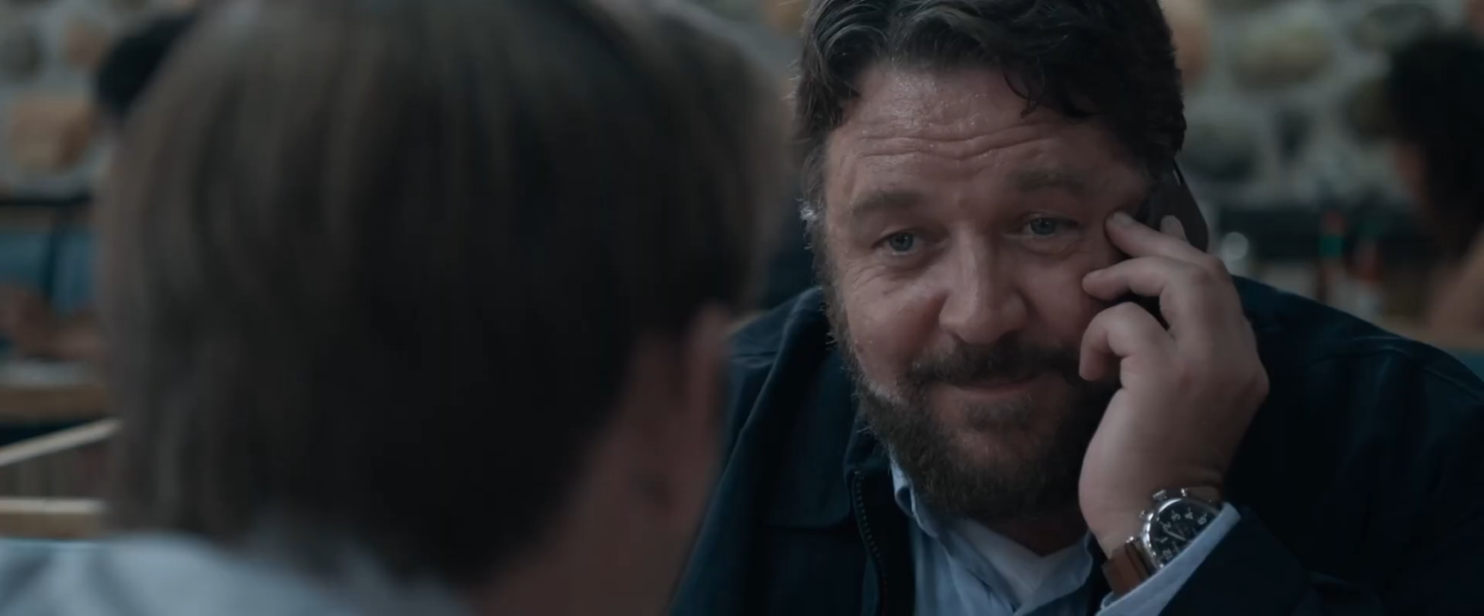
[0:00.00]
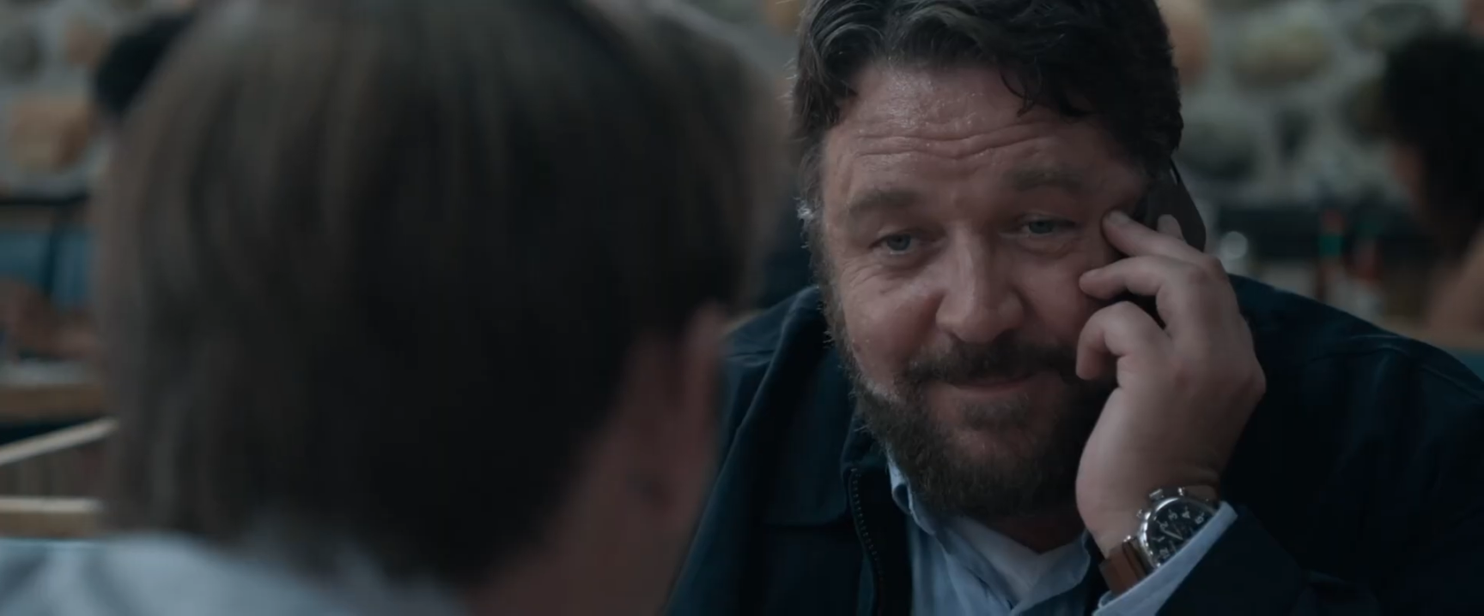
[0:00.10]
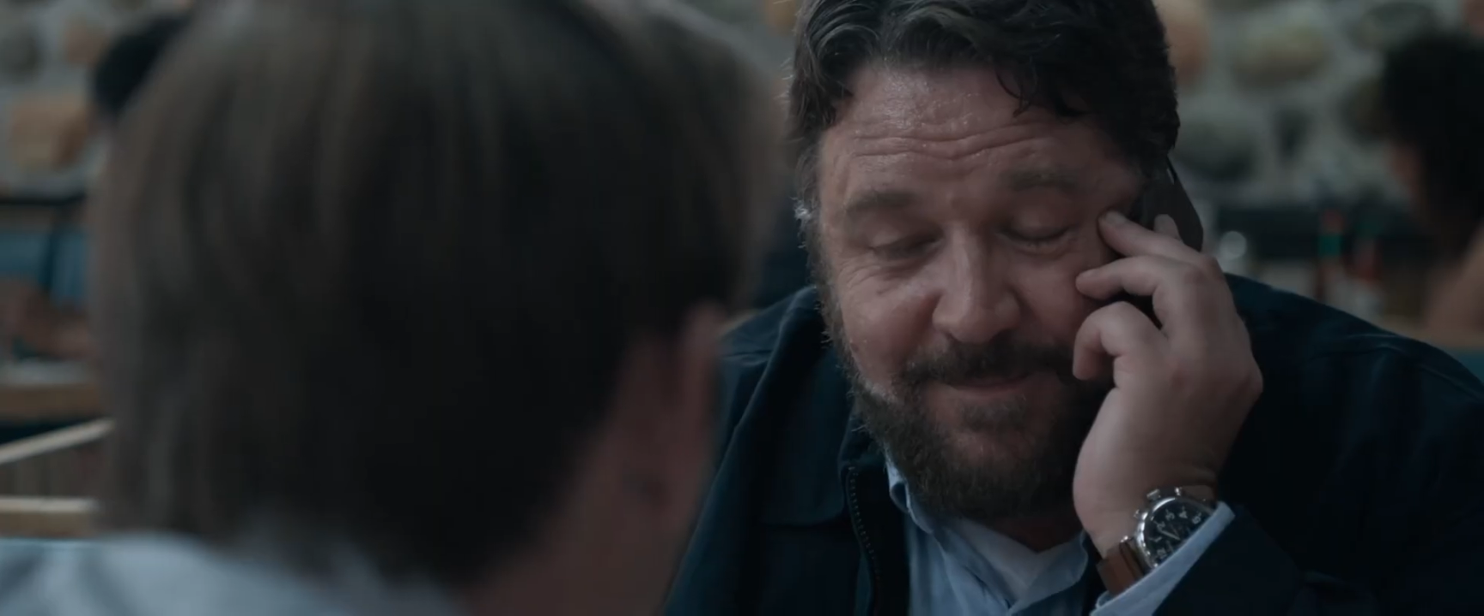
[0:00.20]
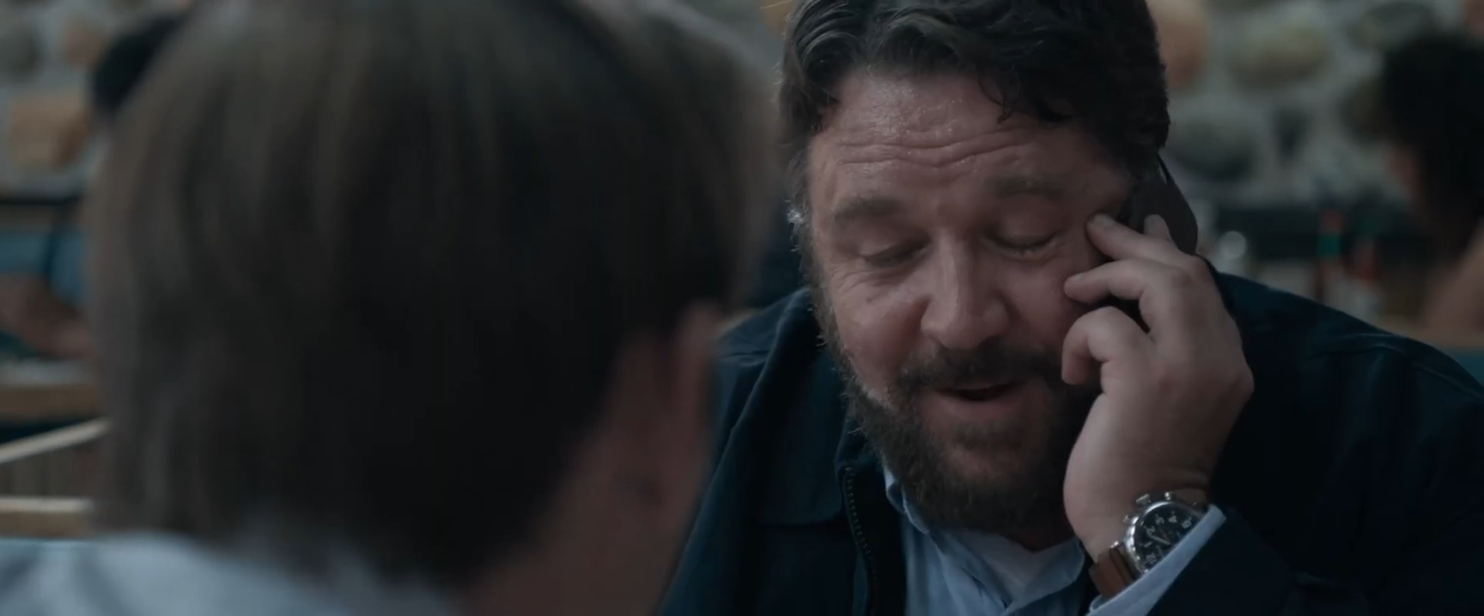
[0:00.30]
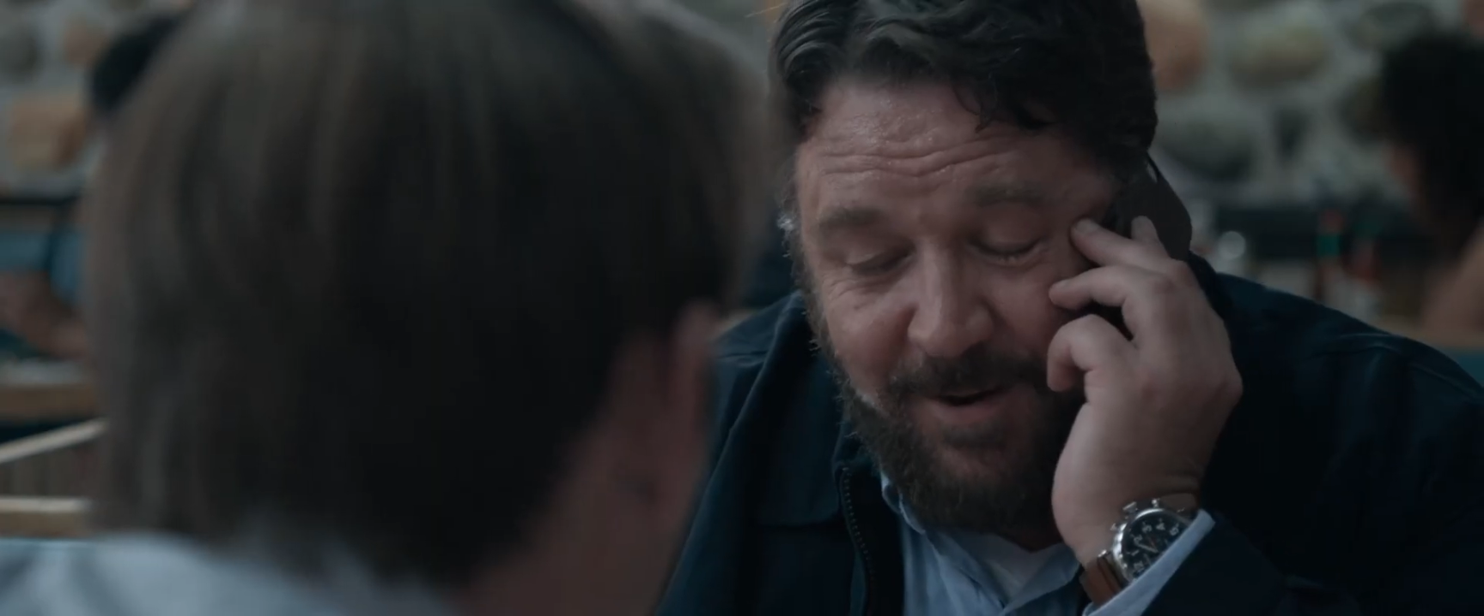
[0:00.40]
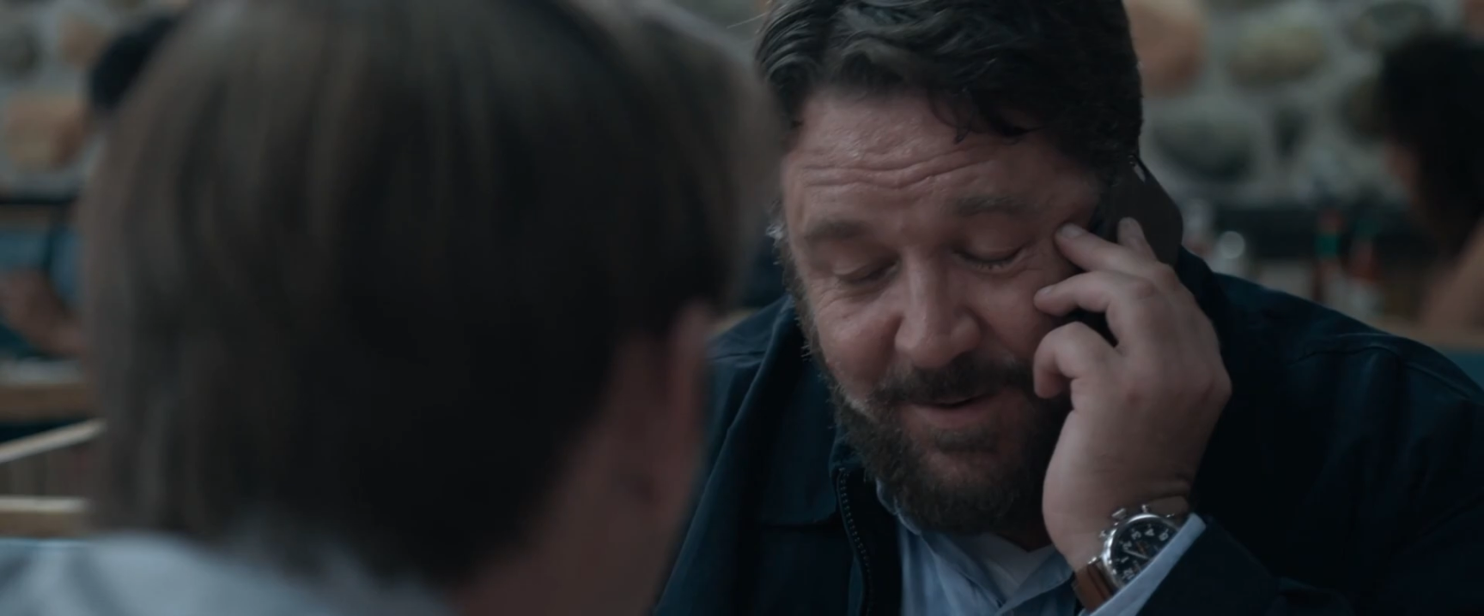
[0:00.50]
placed a